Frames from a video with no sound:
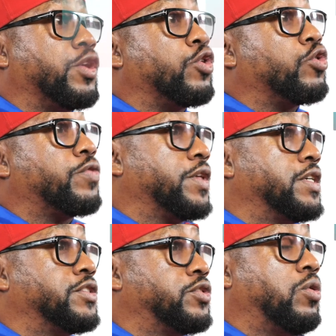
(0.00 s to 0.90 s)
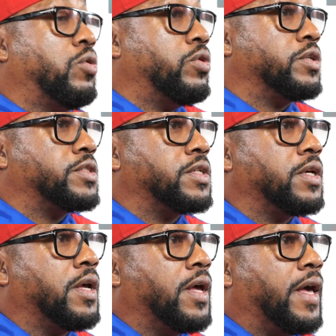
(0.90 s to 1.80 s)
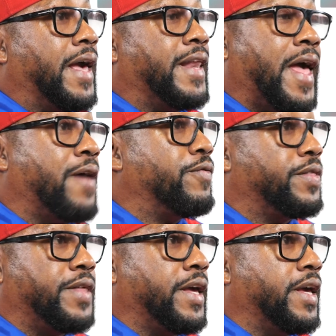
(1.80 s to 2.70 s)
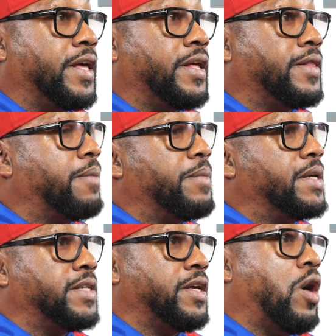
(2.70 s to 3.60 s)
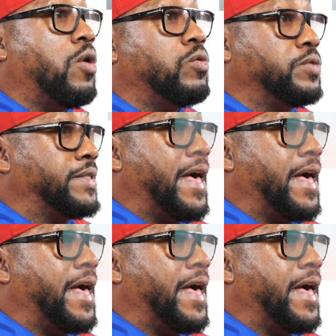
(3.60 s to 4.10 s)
the earth is the Lord's and everything in it. That means he owns